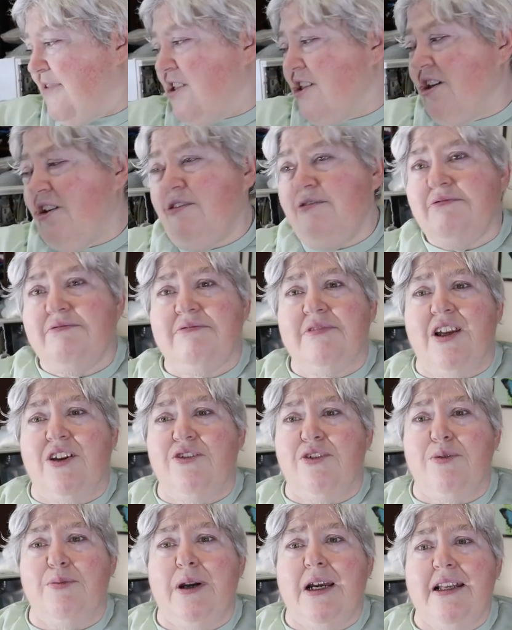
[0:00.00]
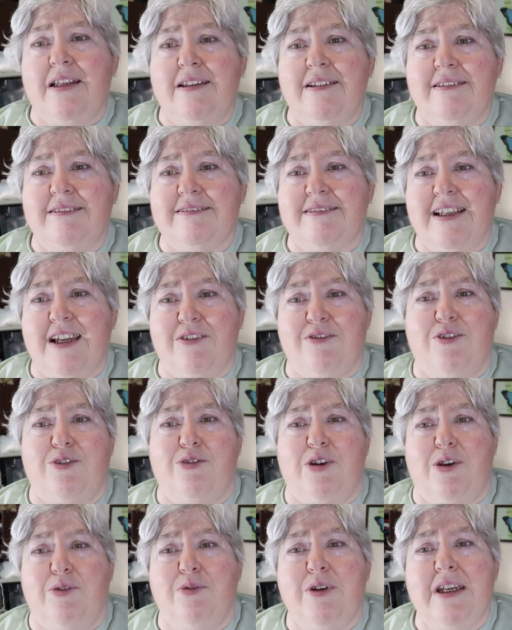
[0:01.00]
So, everybody, have a
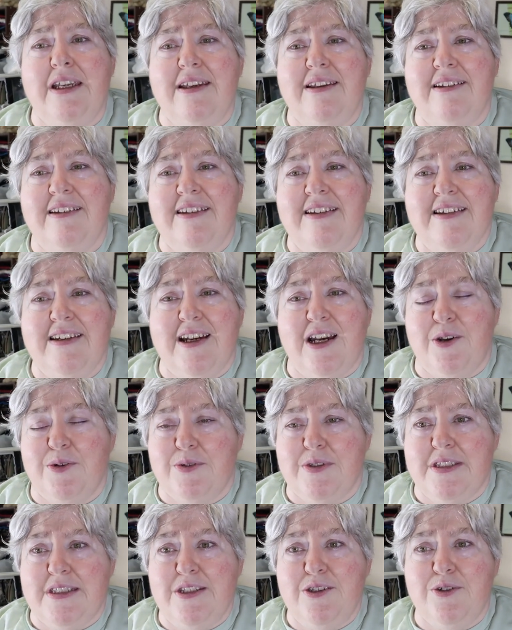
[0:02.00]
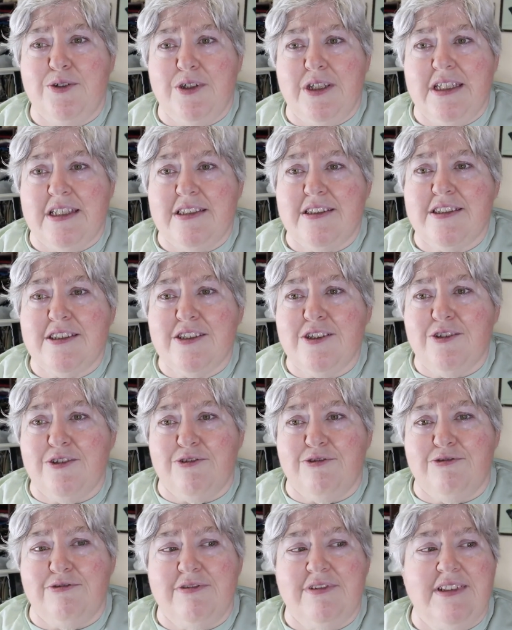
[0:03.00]
great week. I will see you again
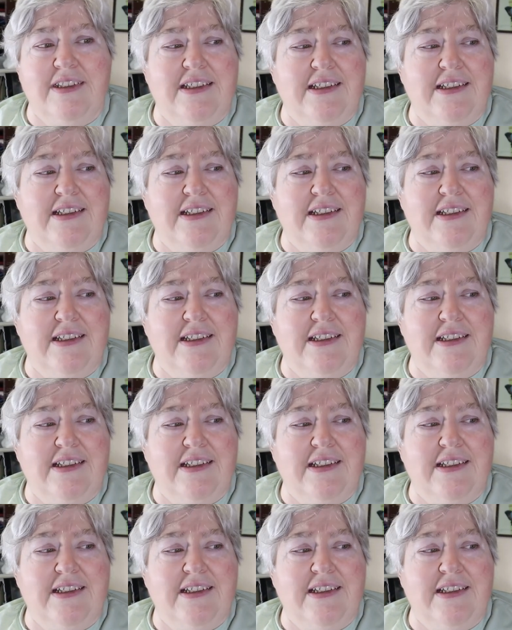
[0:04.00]
soon.